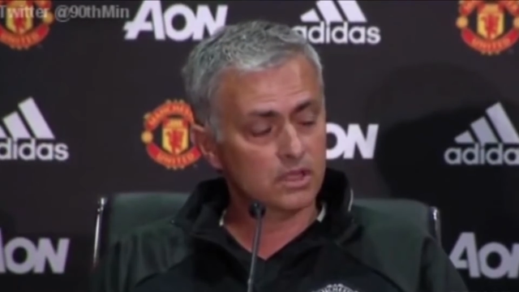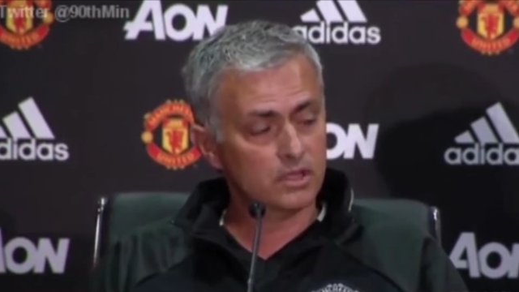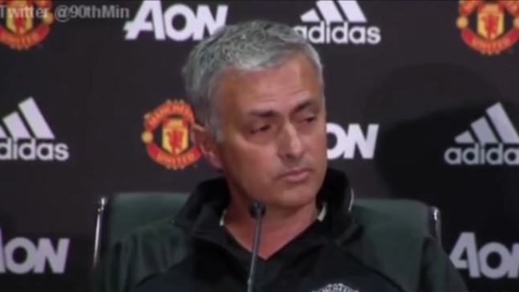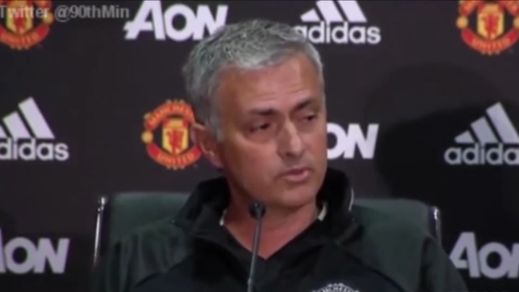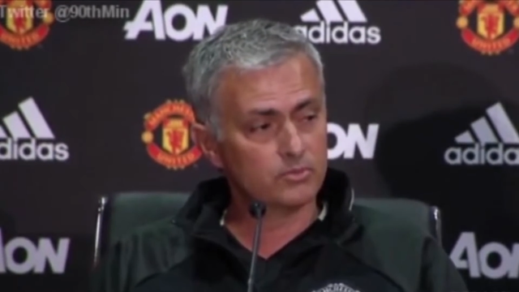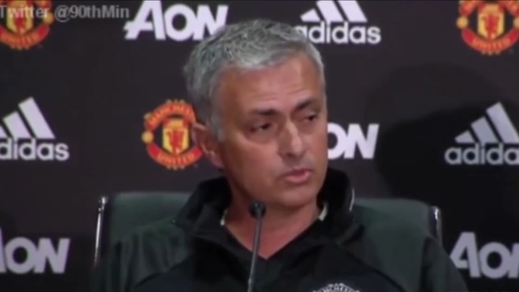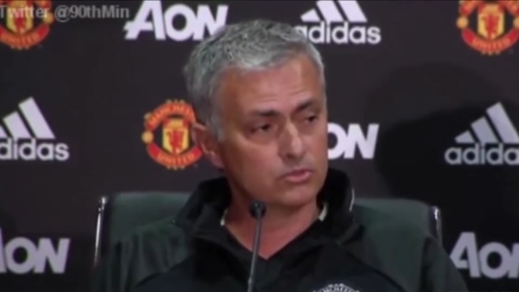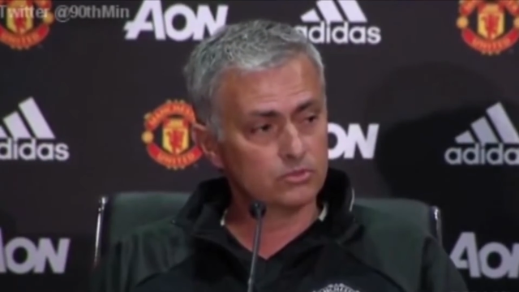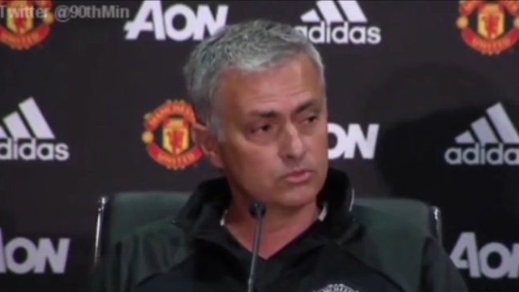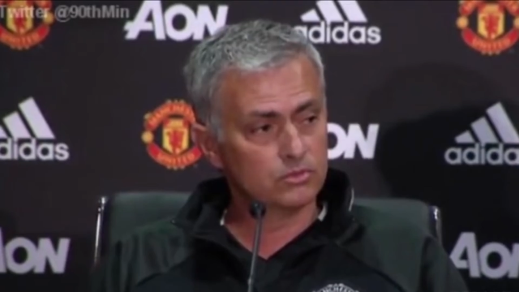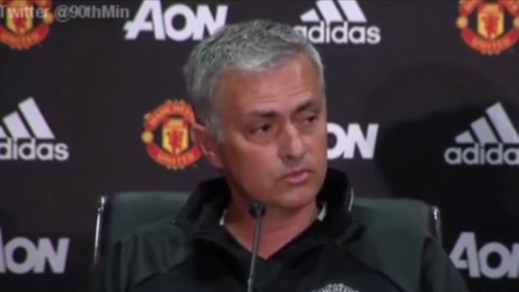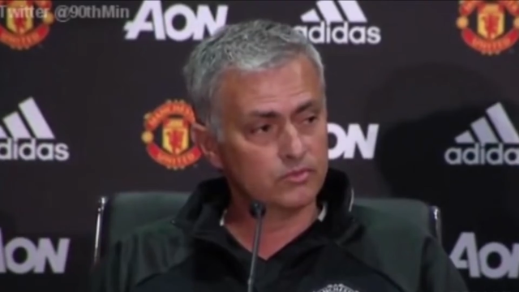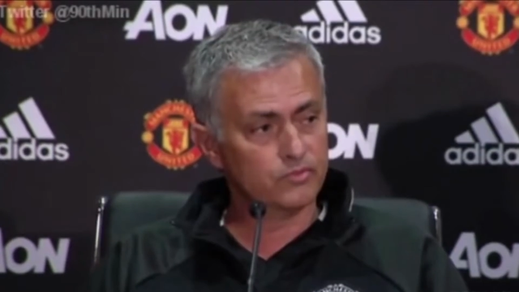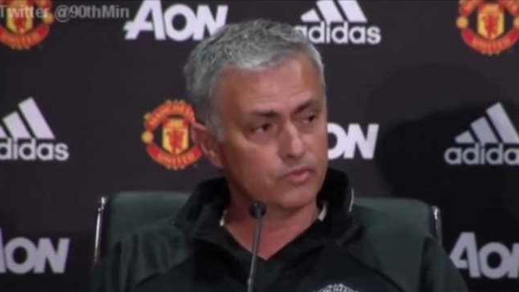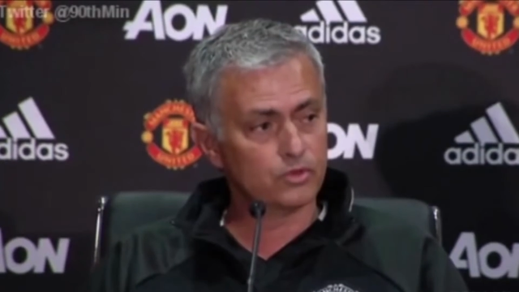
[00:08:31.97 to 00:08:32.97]
I promote
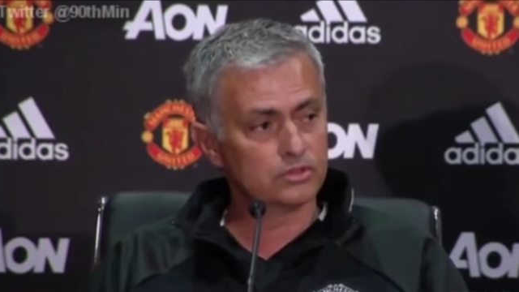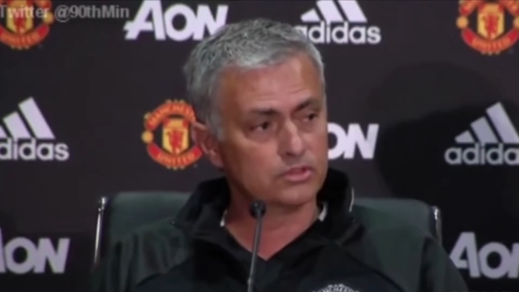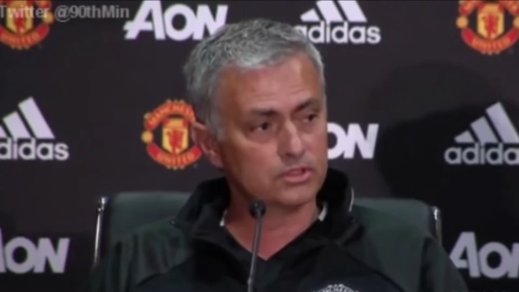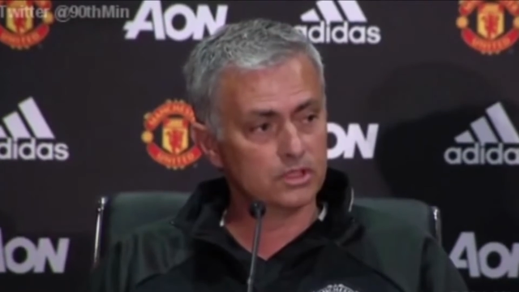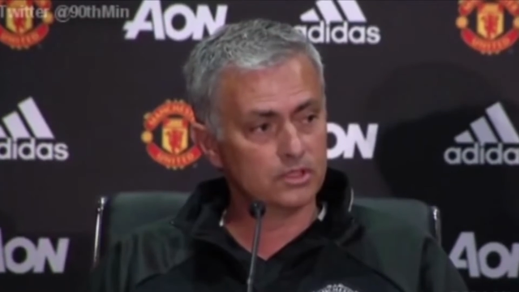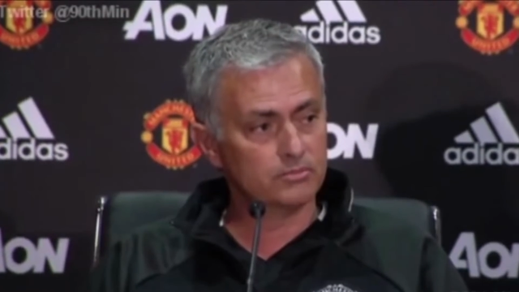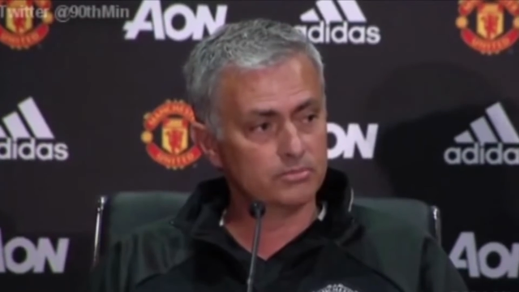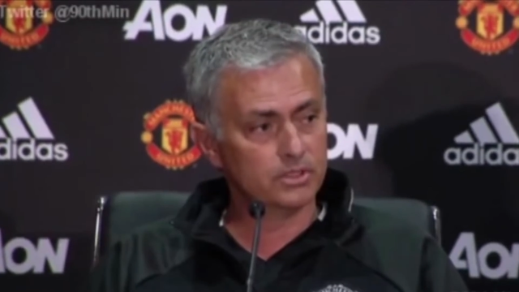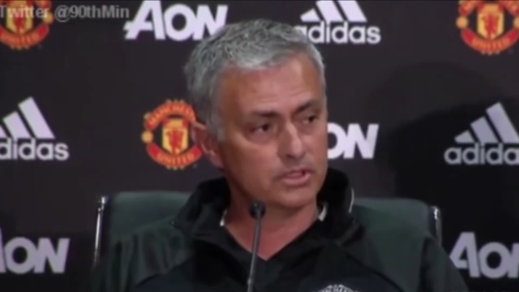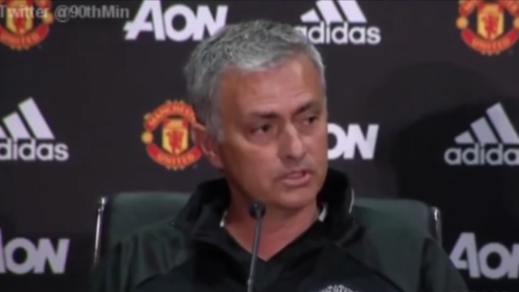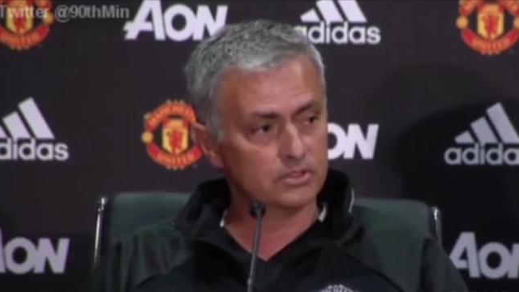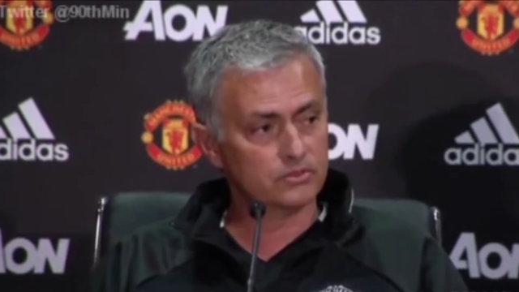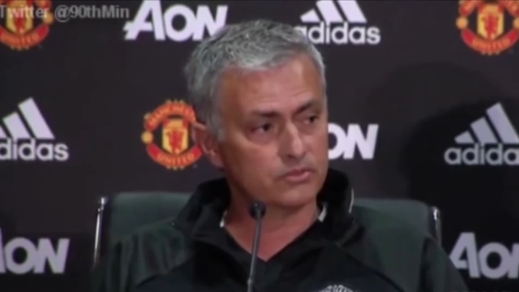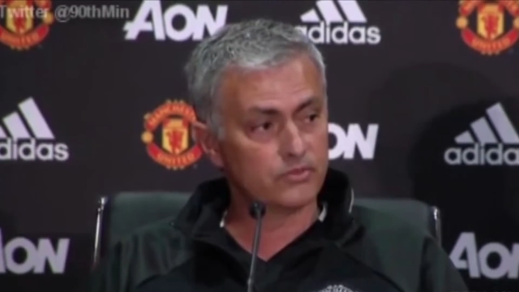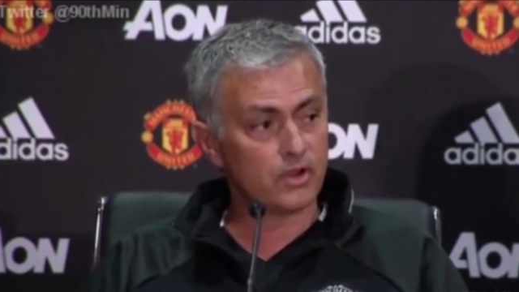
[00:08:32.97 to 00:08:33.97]
49
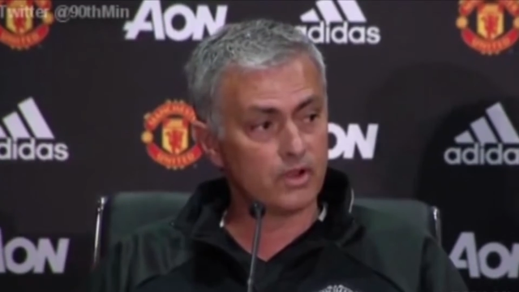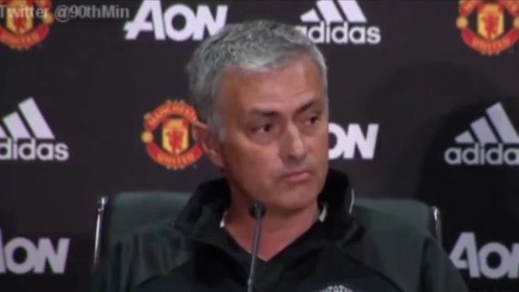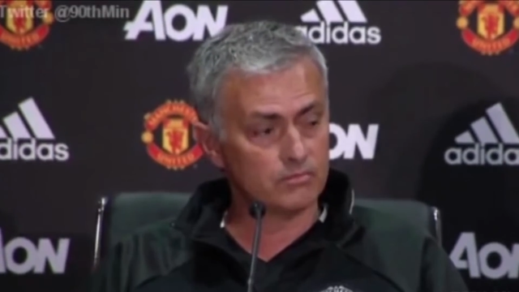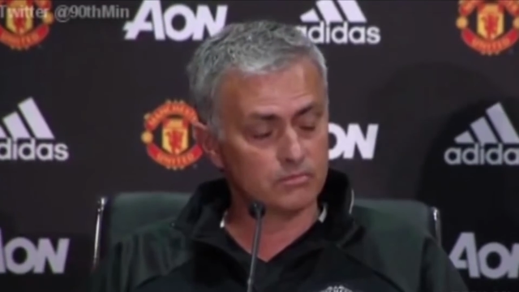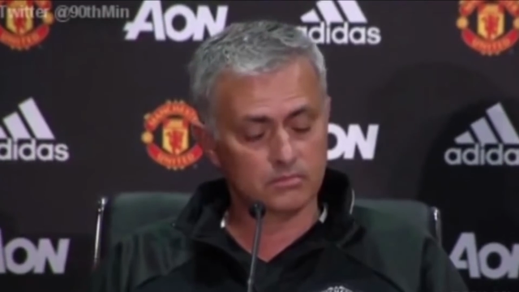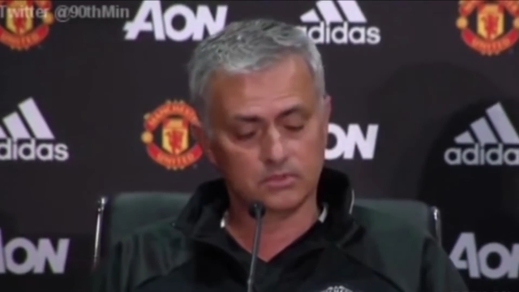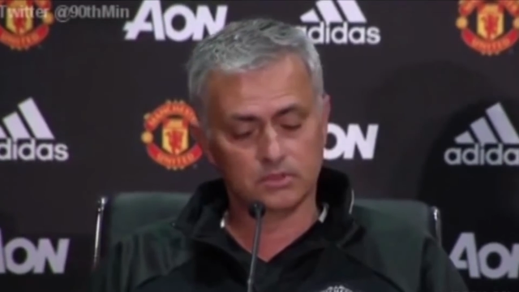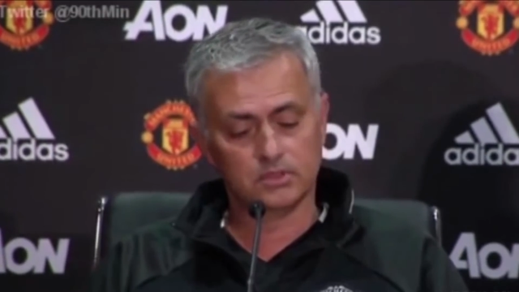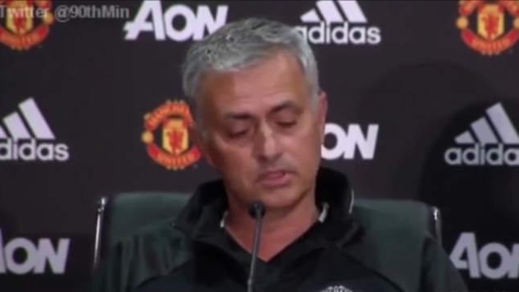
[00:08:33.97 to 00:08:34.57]
players from